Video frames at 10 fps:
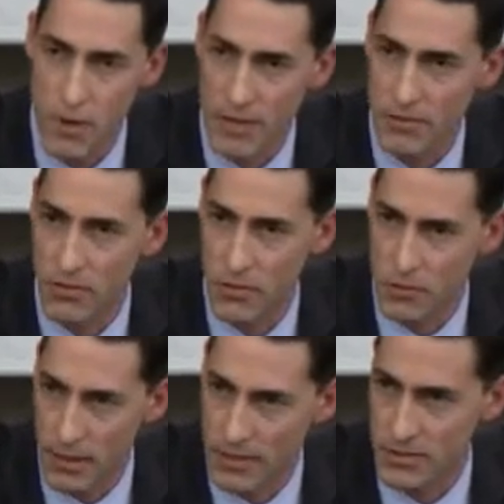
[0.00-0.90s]
rates that
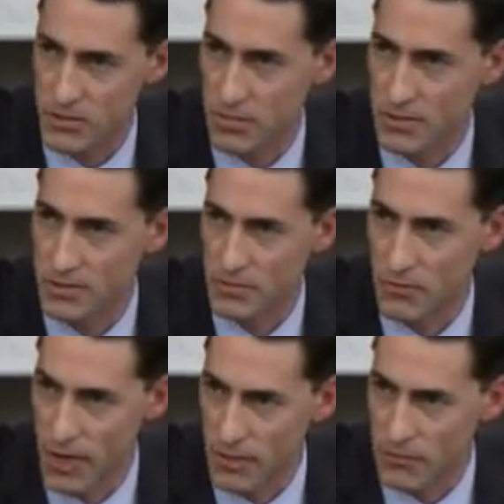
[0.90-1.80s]
are less expensive
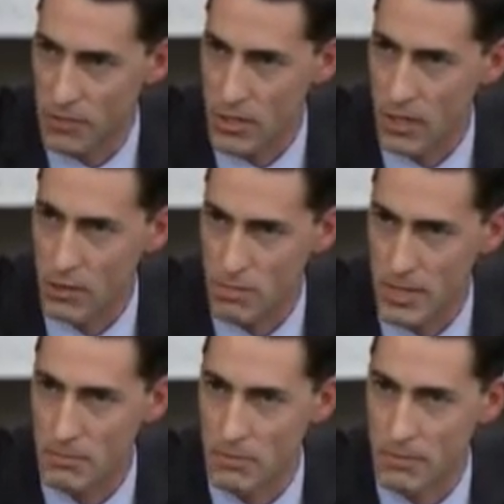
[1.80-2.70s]
for, for younger
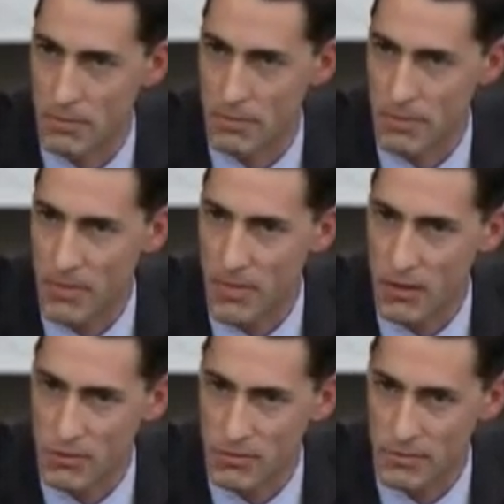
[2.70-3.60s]
people
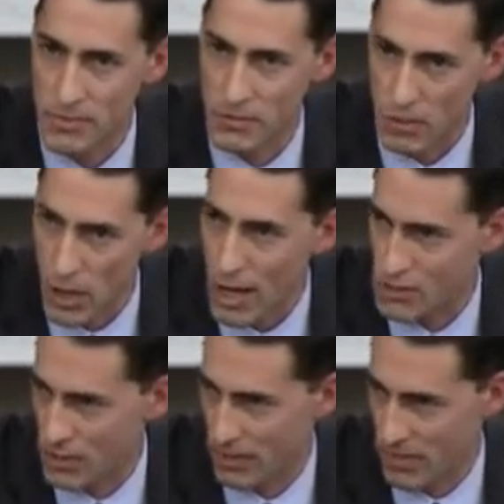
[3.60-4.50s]
there's, there's
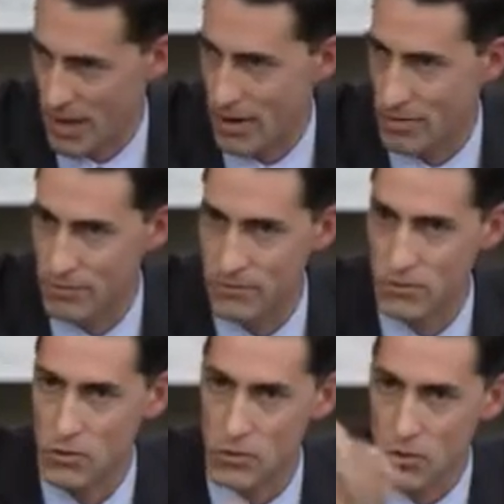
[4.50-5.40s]
logic there.
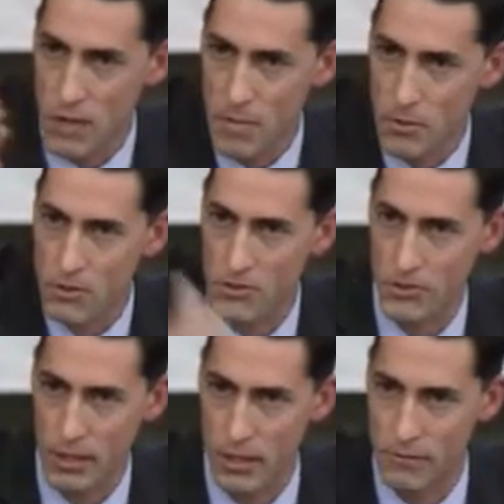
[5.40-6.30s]
You're not
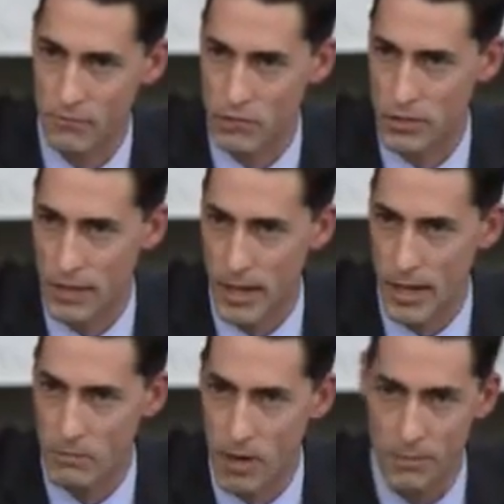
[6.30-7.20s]
purchasing coverage
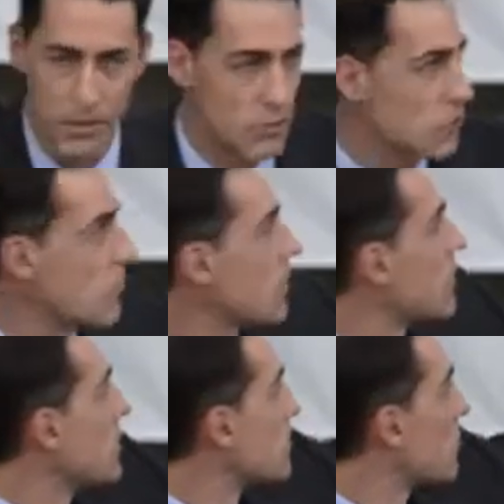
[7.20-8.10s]
today, probably because you're looking
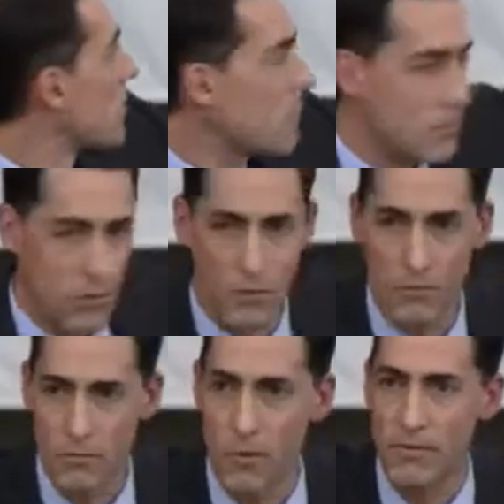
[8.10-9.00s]
at these premiums
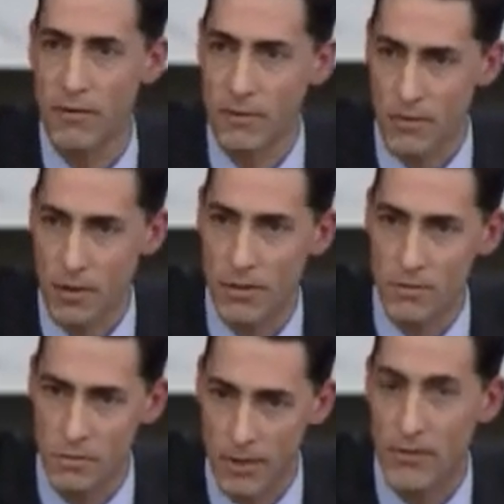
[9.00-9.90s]
going four or five hundred
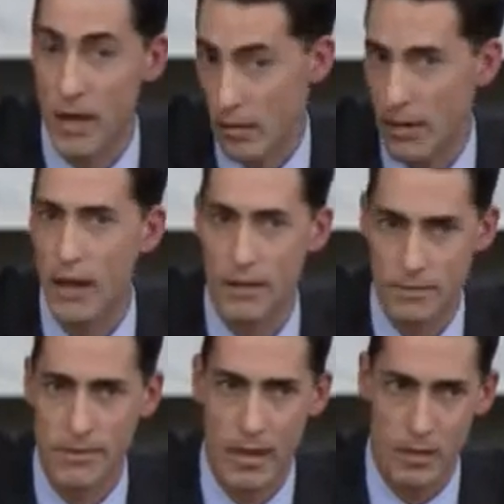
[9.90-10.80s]
dollars a month. Yeah, okay,
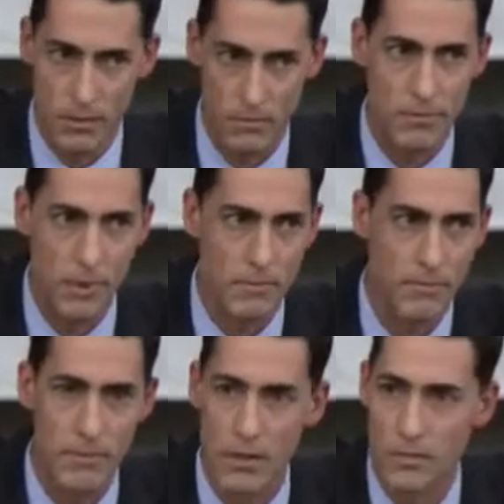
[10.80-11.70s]
thank you.
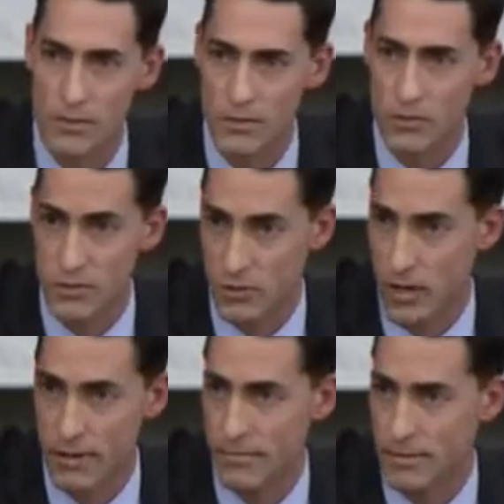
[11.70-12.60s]
Uh, you know, it's just
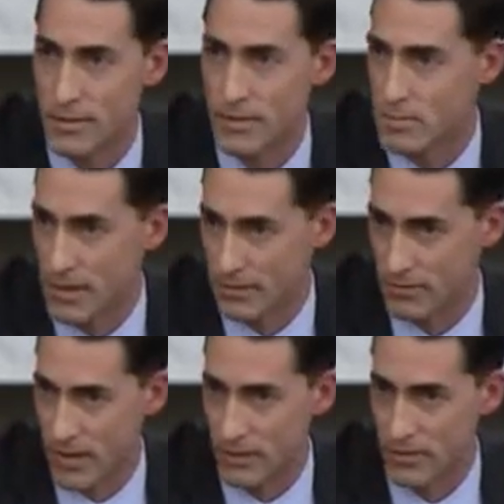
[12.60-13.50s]
not doesn't make
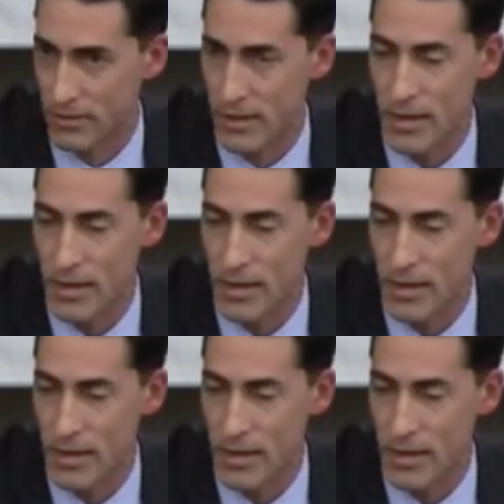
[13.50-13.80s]
sense.